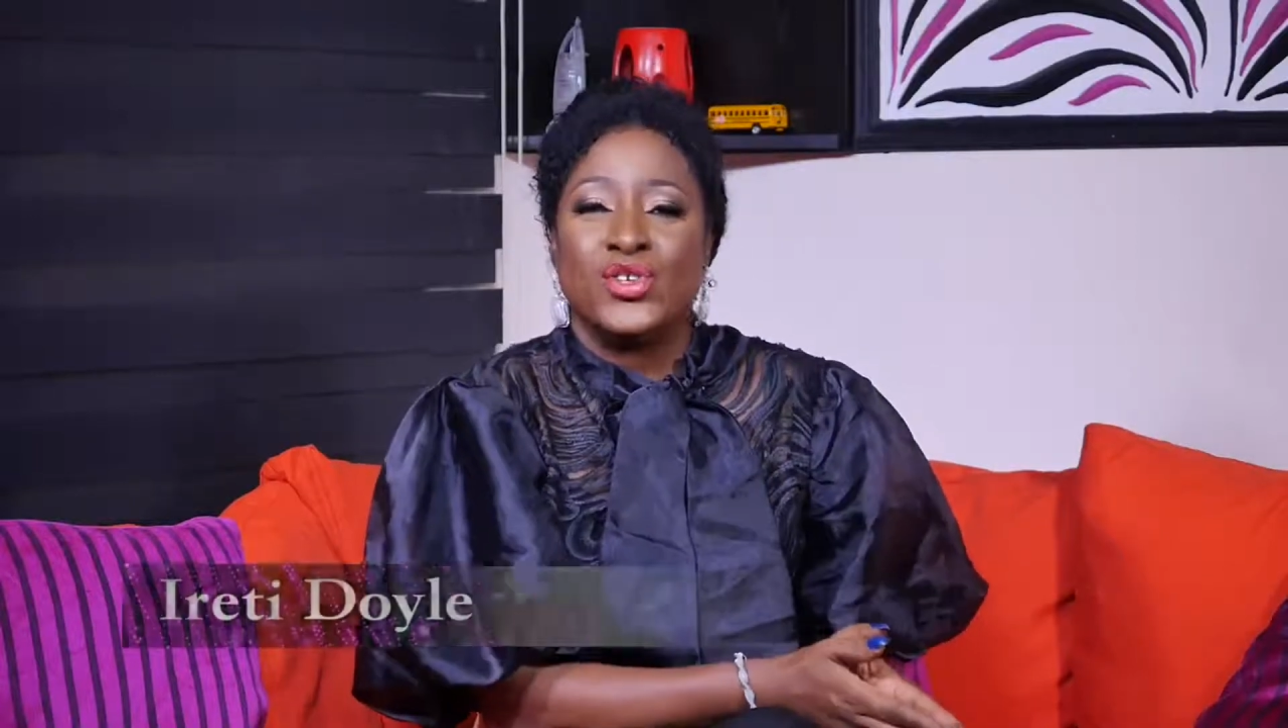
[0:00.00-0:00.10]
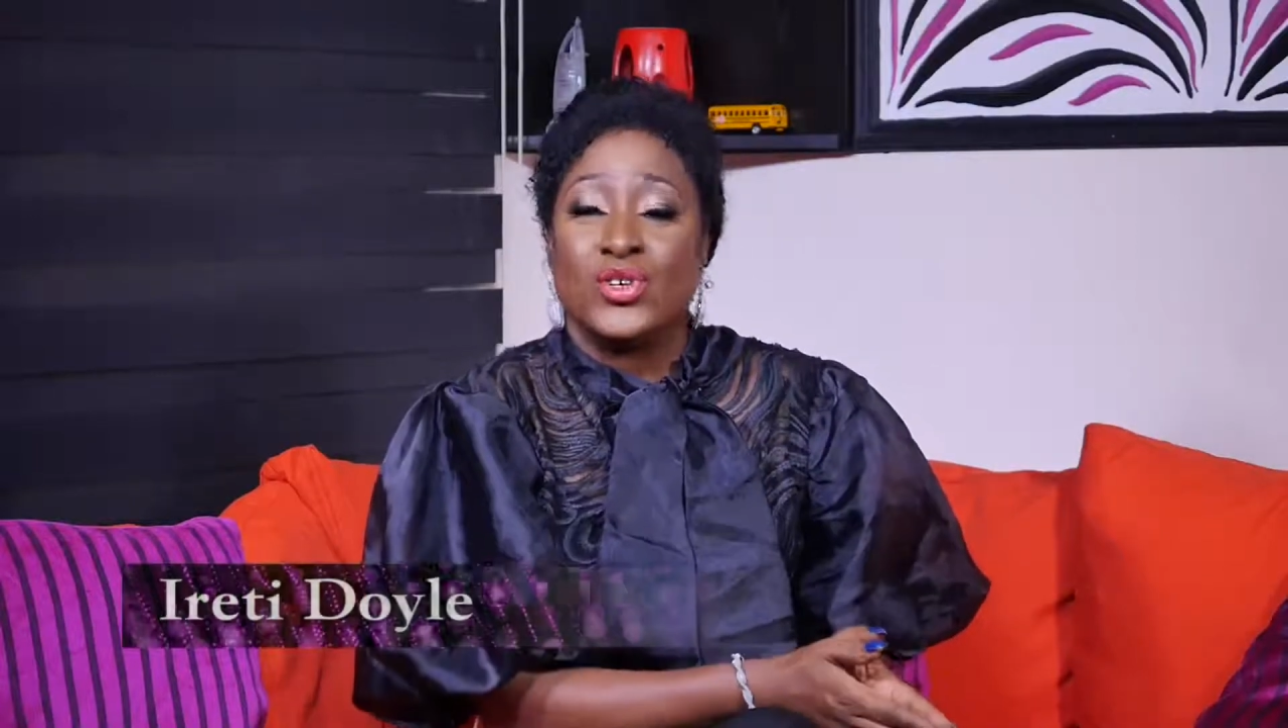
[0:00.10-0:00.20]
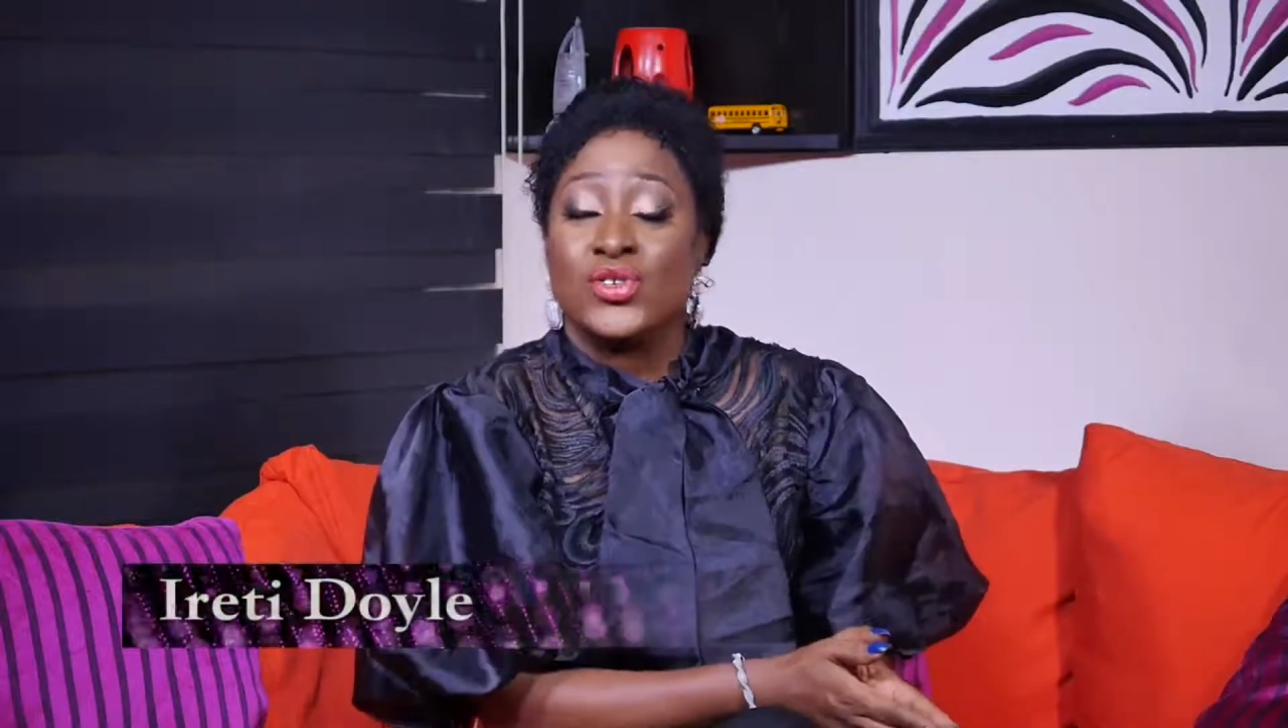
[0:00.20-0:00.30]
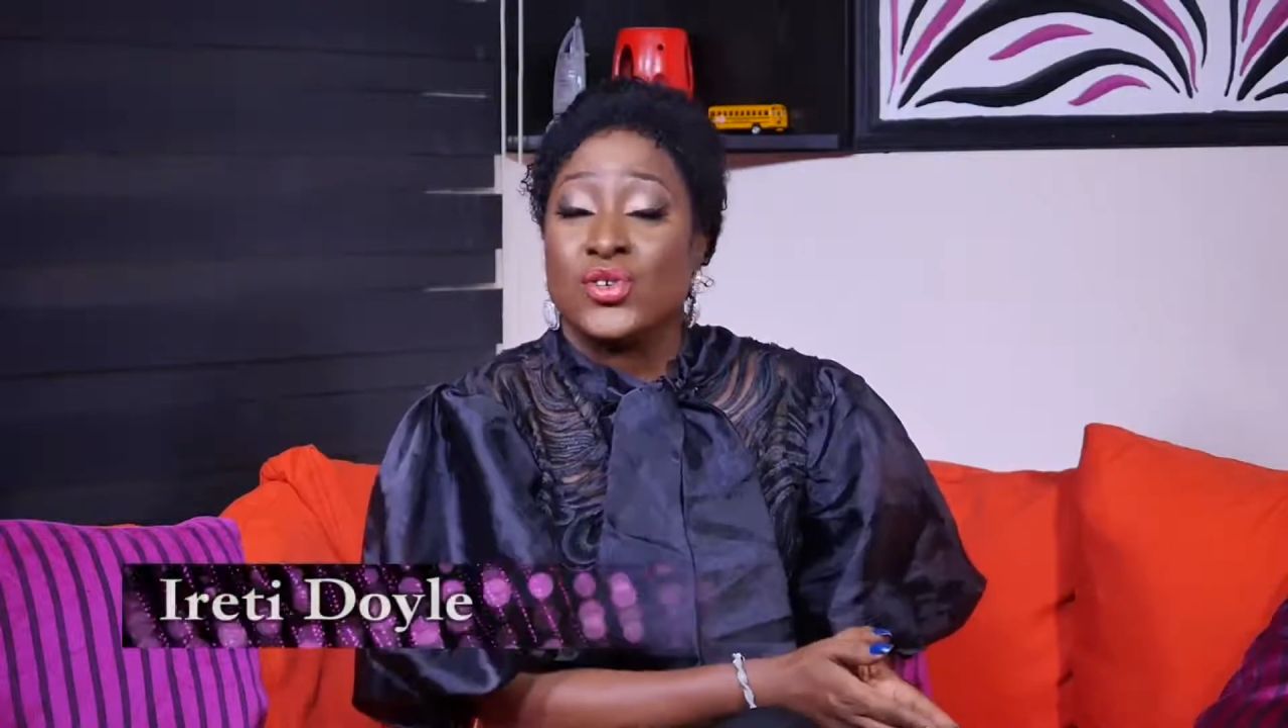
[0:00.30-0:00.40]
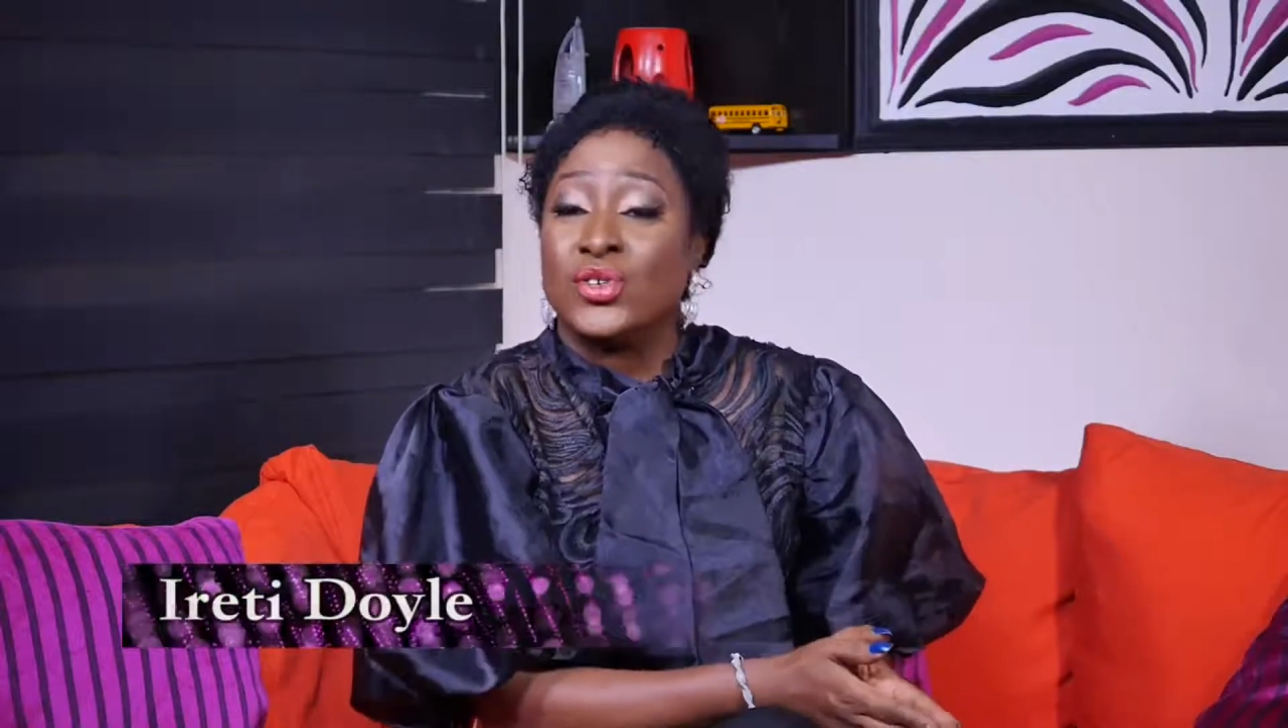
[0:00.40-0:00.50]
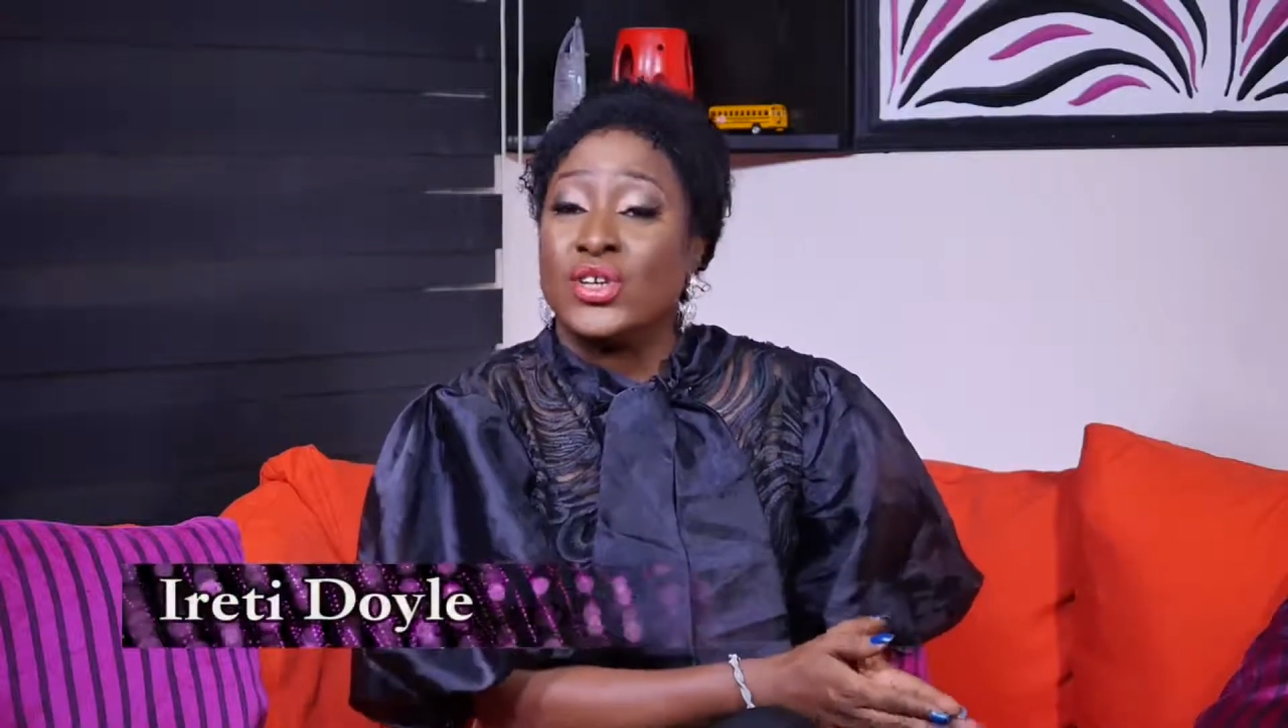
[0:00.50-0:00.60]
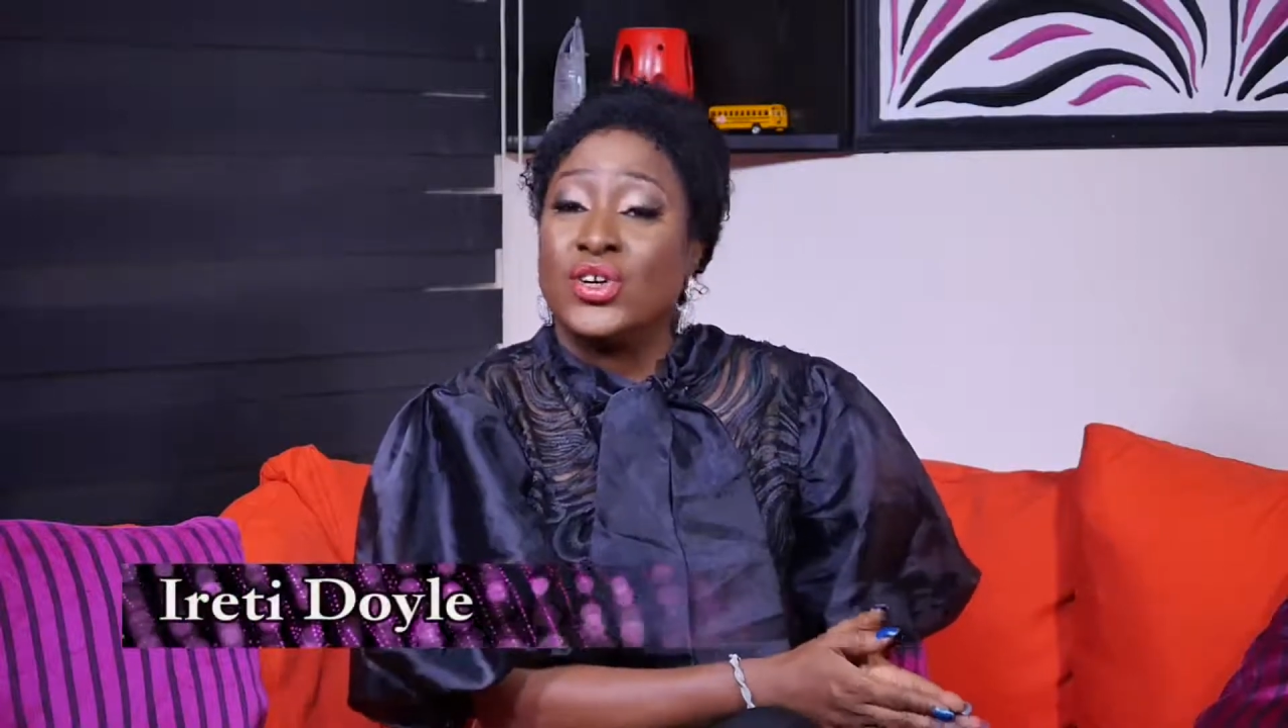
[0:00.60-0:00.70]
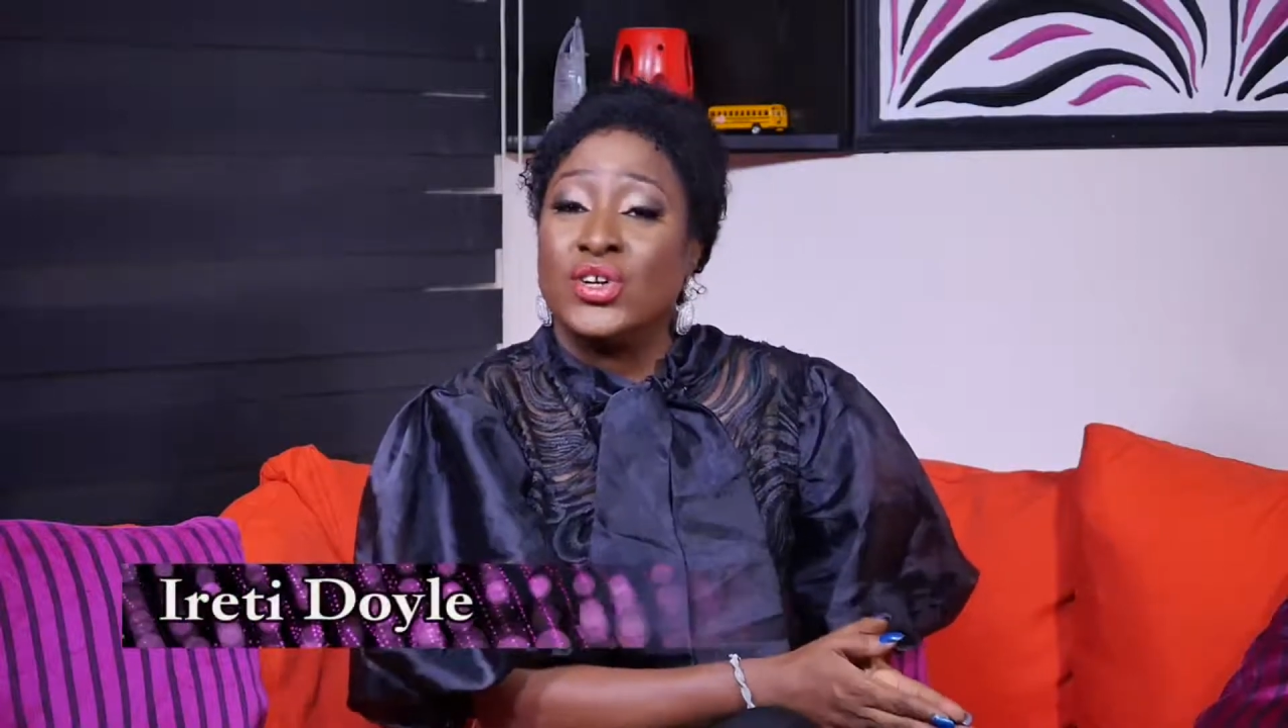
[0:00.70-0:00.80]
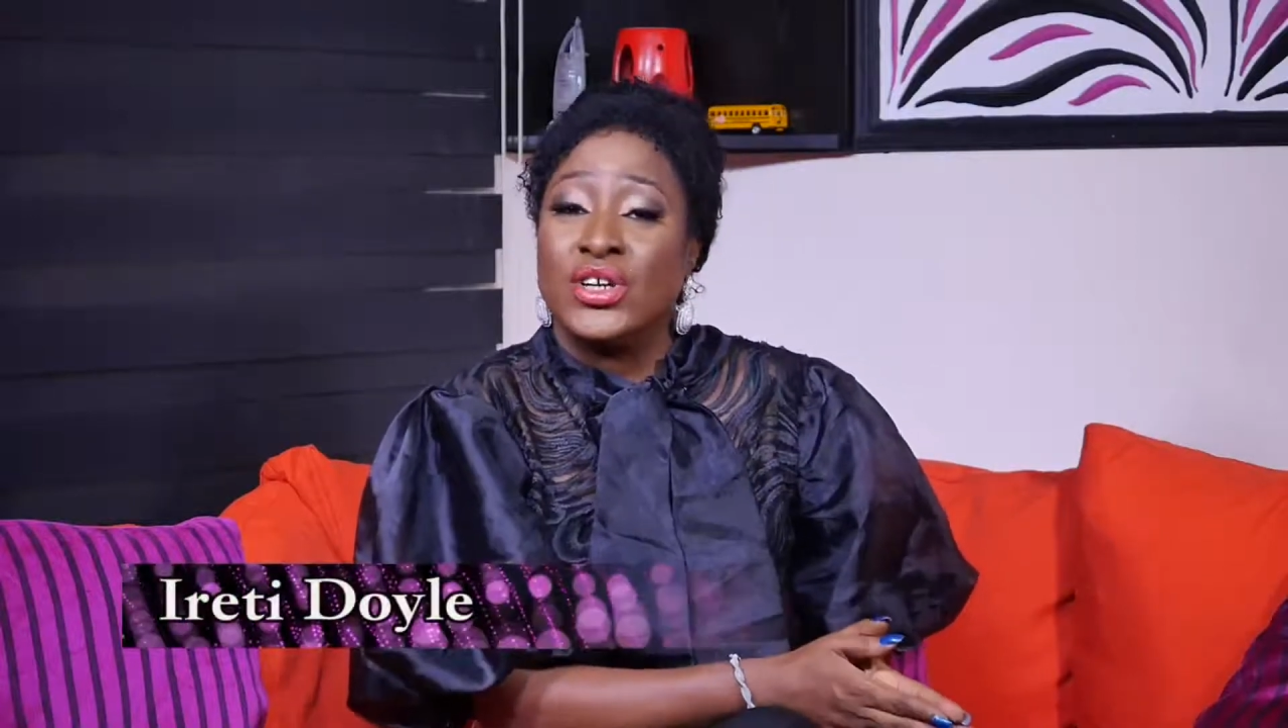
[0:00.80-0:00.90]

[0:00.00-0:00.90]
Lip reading: is on a young